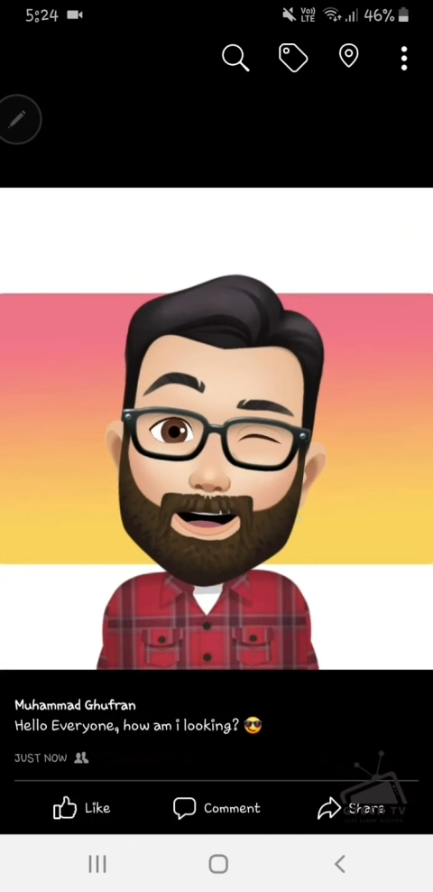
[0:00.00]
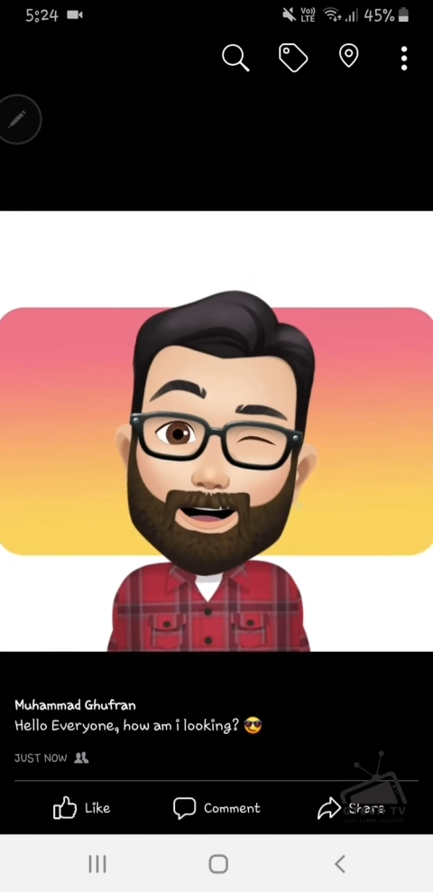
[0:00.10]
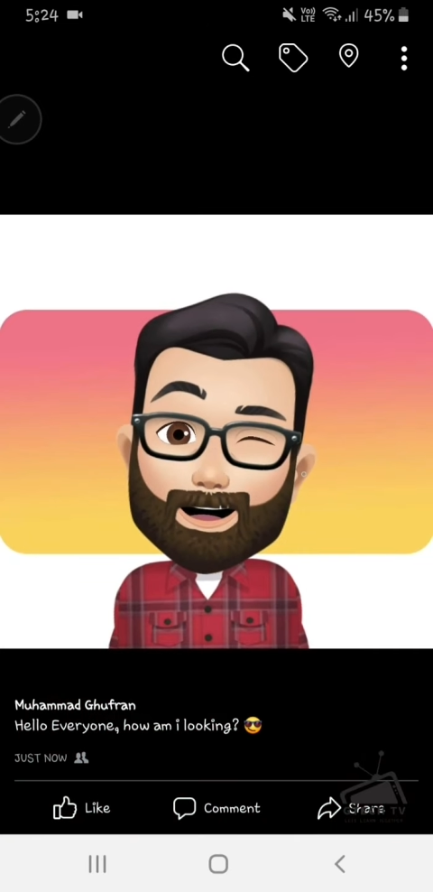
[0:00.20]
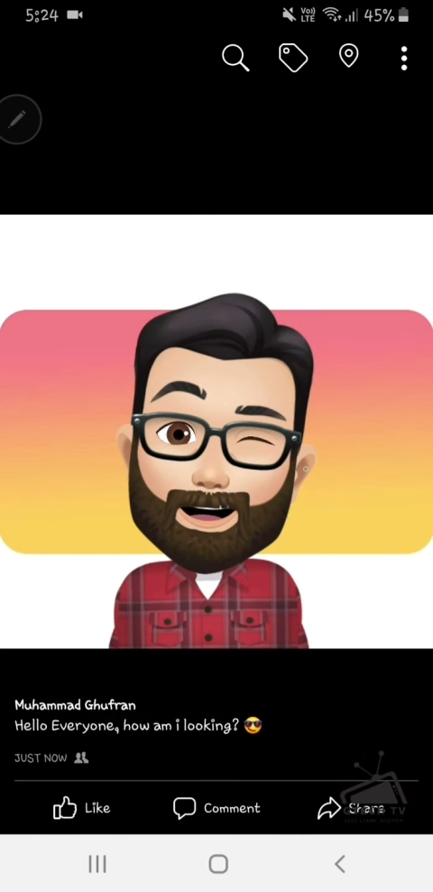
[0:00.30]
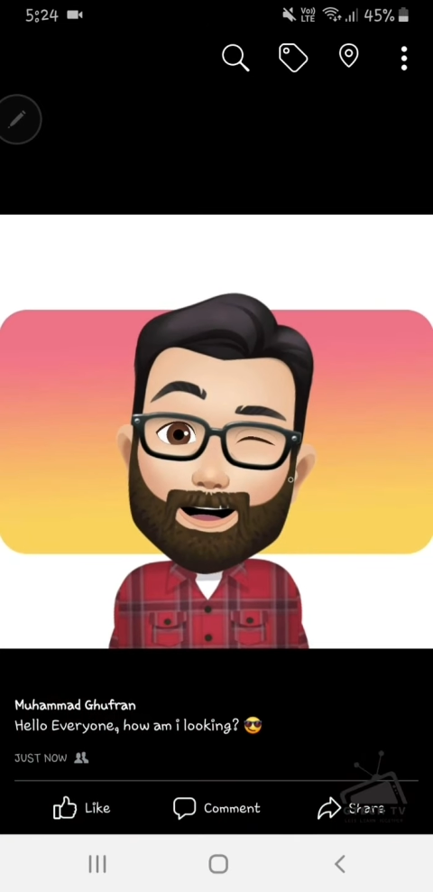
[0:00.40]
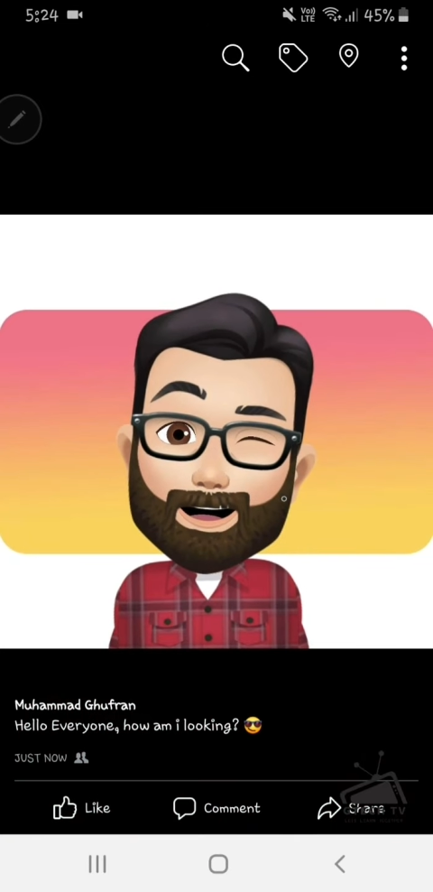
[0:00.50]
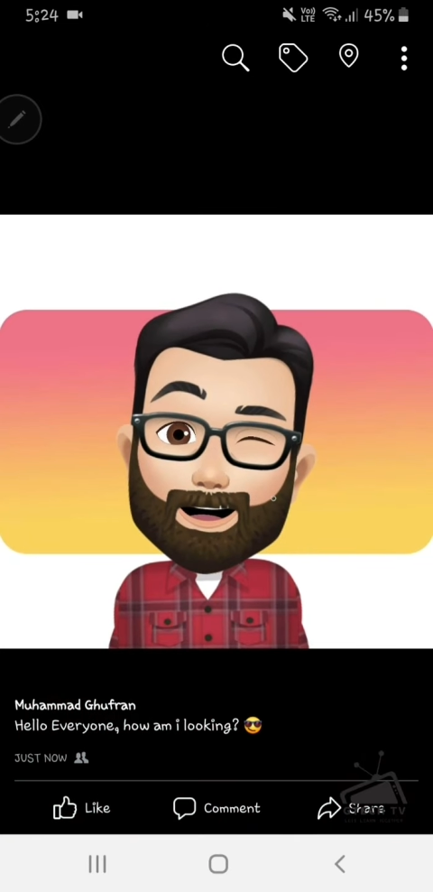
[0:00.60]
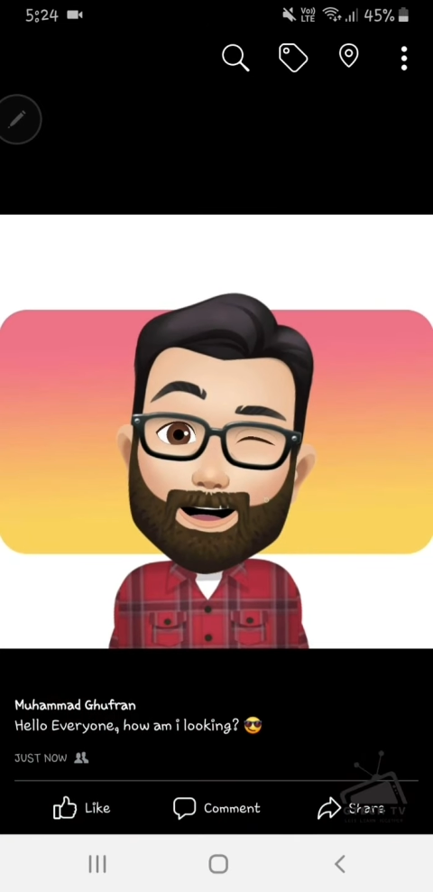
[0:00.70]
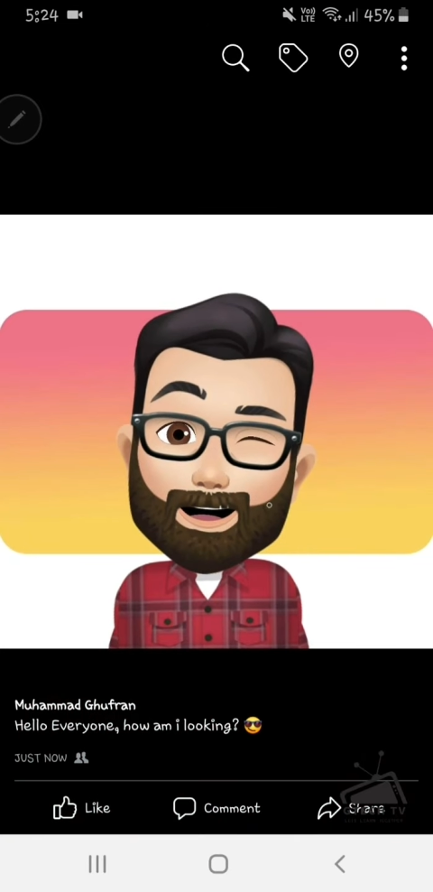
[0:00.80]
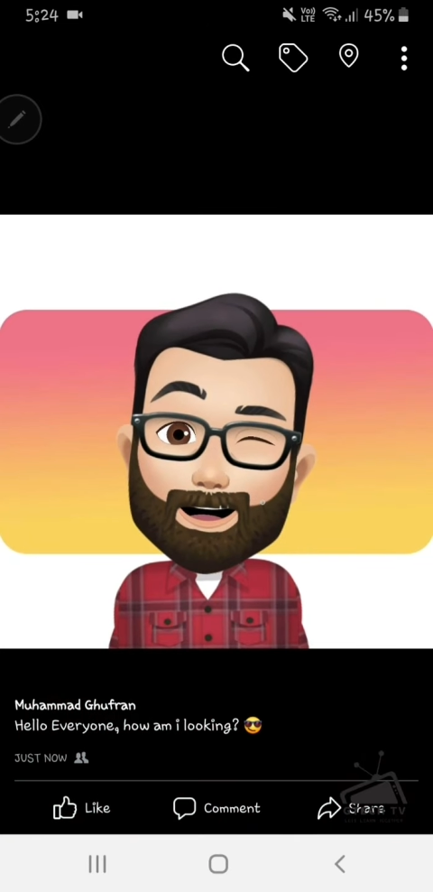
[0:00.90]
I will see you in
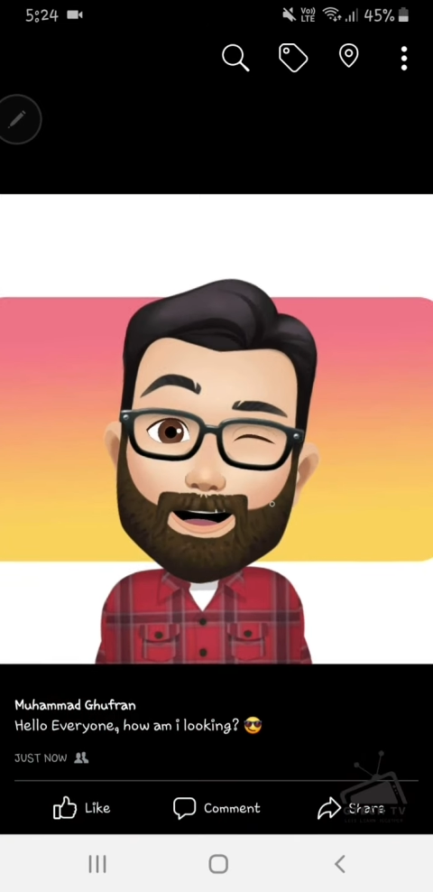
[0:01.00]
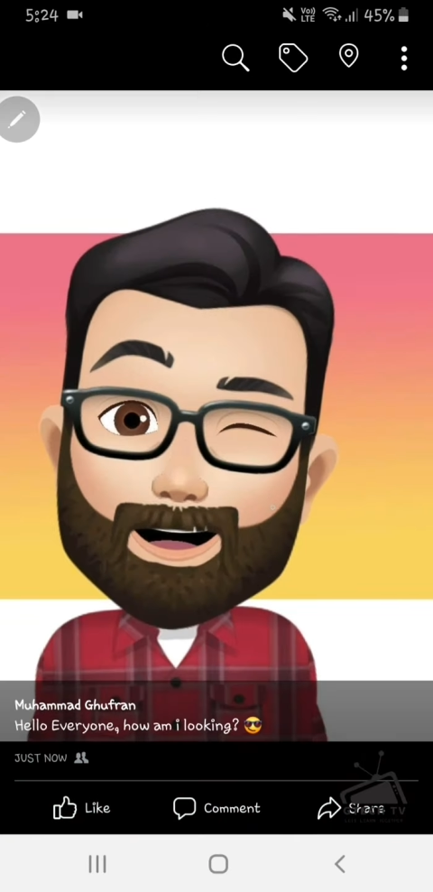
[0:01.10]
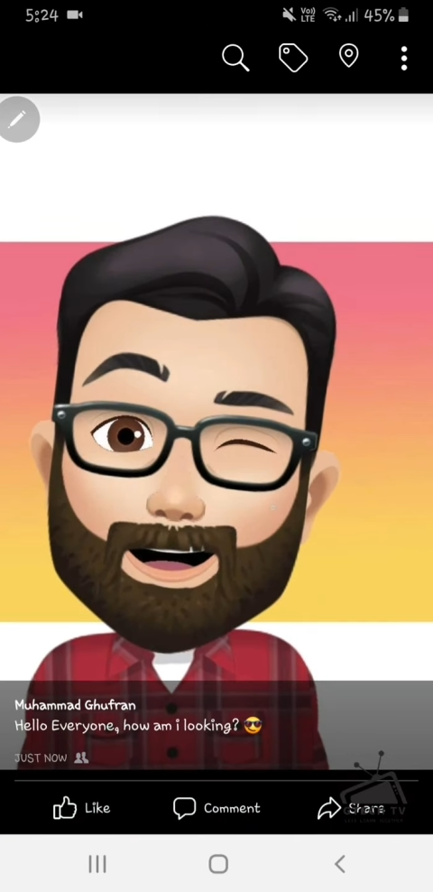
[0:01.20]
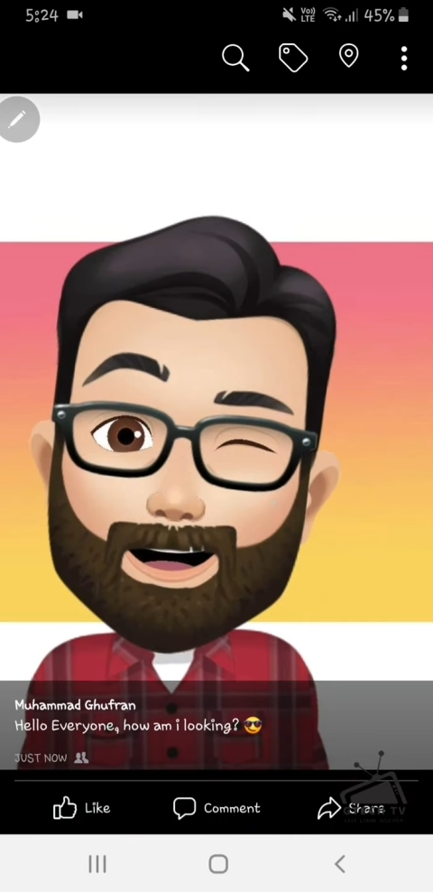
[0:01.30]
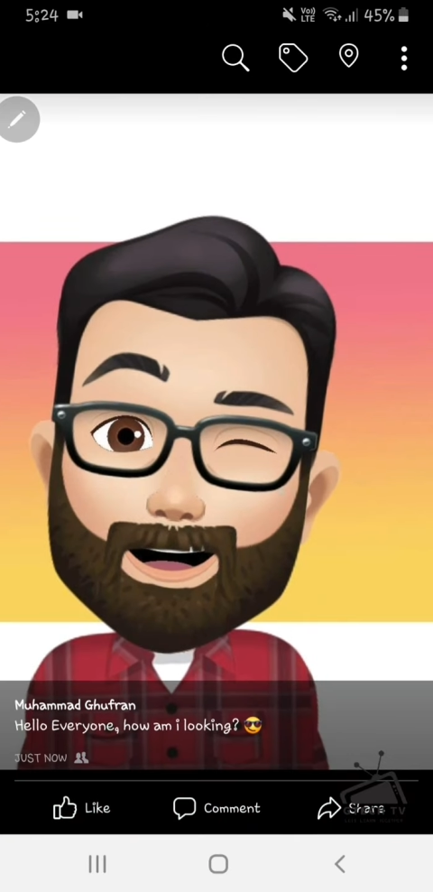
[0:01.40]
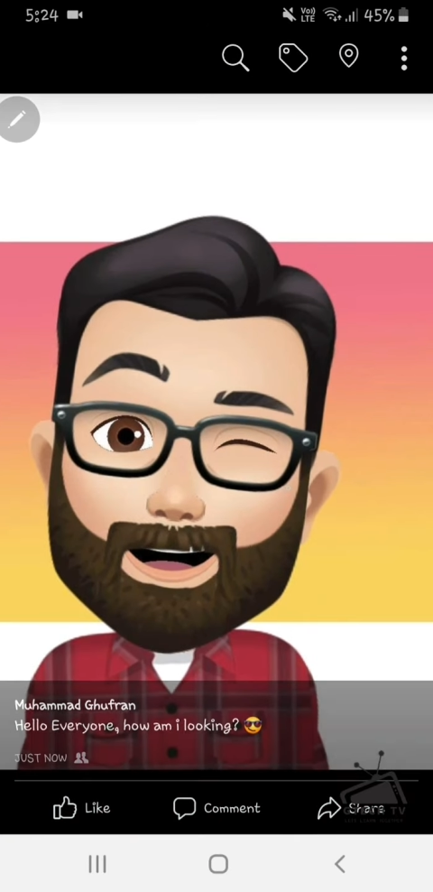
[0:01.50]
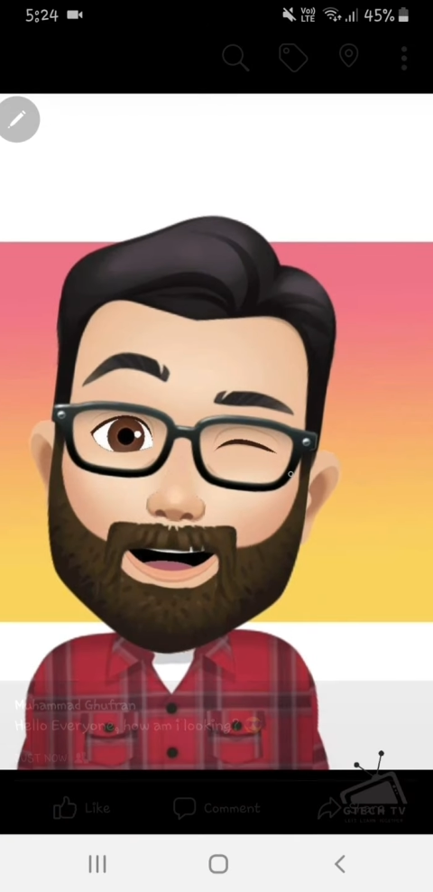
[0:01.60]
next video. Till then,